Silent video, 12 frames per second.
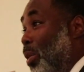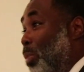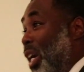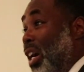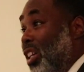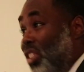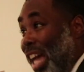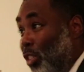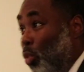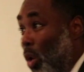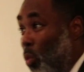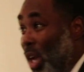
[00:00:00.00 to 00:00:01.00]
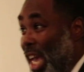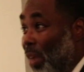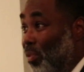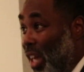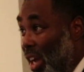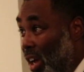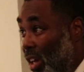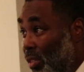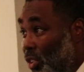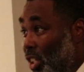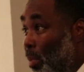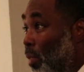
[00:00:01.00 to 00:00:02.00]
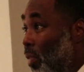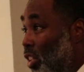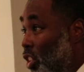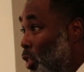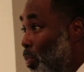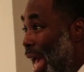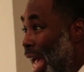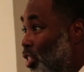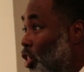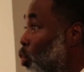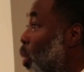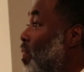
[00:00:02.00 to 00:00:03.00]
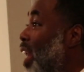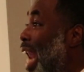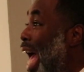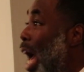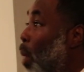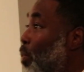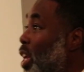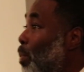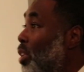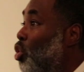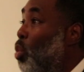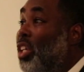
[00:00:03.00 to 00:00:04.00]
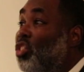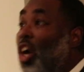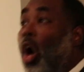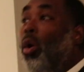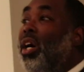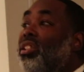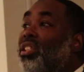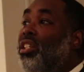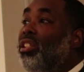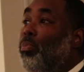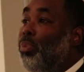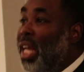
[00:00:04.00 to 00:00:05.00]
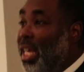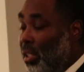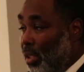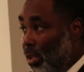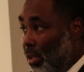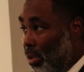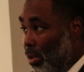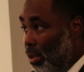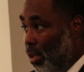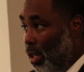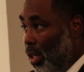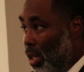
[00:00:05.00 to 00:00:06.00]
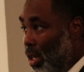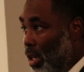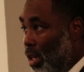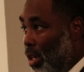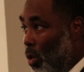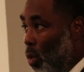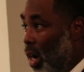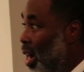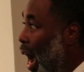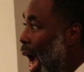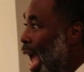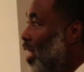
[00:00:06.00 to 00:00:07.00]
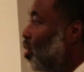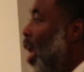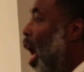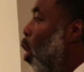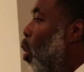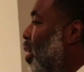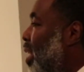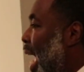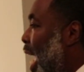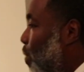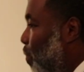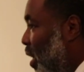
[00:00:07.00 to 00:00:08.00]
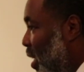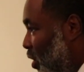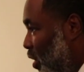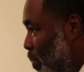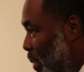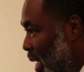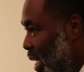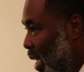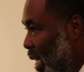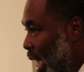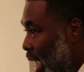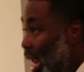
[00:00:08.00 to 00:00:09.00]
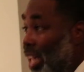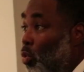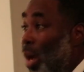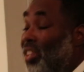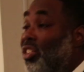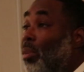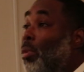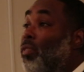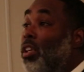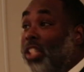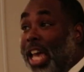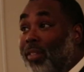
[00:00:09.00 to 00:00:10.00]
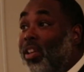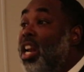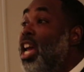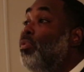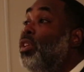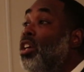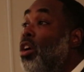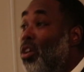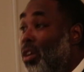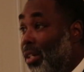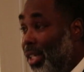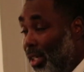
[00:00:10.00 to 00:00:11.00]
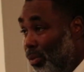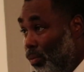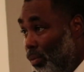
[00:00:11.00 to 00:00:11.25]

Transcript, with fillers: Because that's what we have done, some of us as pastors. We've allowed people to exalt us into places where God has not ordained for us to be. And that's why some of us have left here early.